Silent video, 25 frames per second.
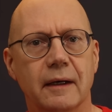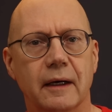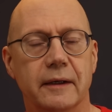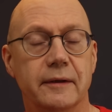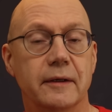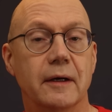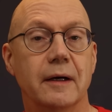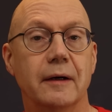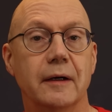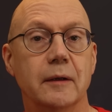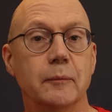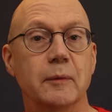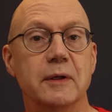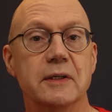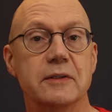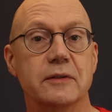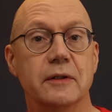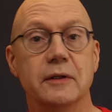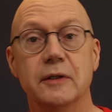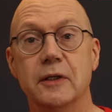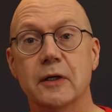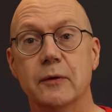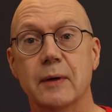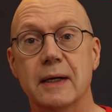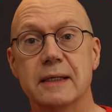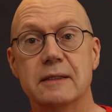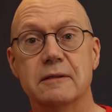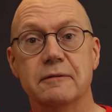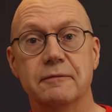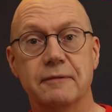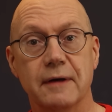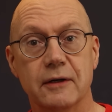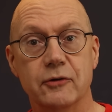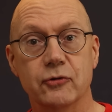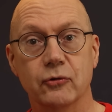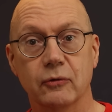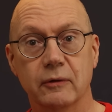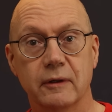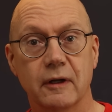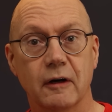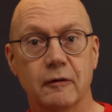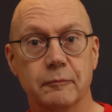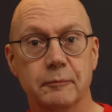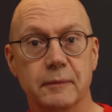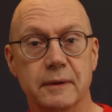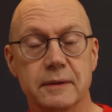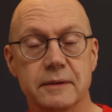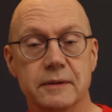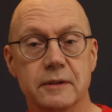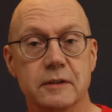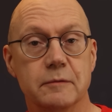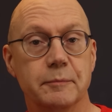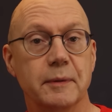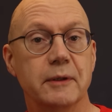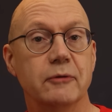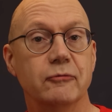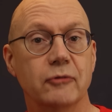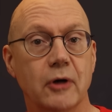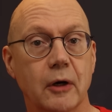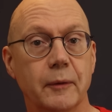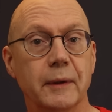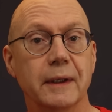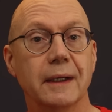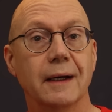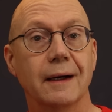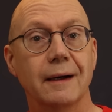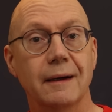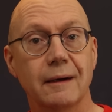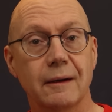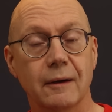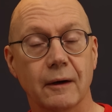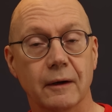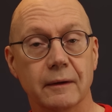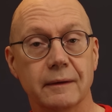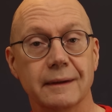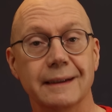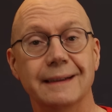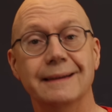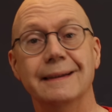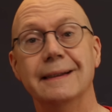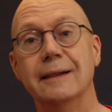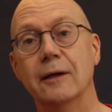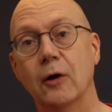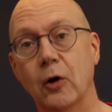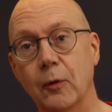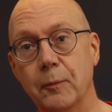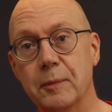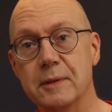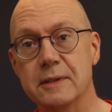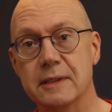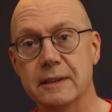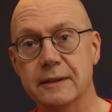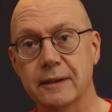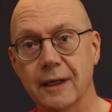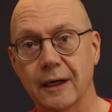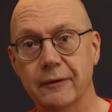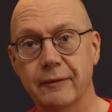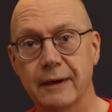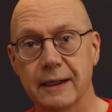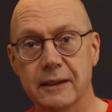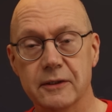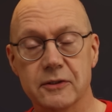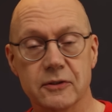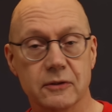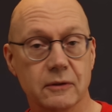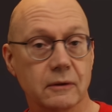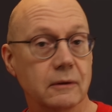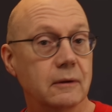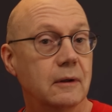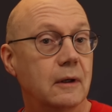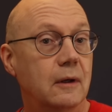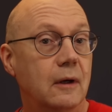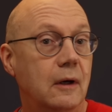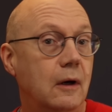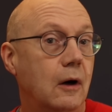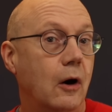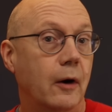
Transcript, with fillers: a year in which the US federal government has been rowing hard in the opposite direction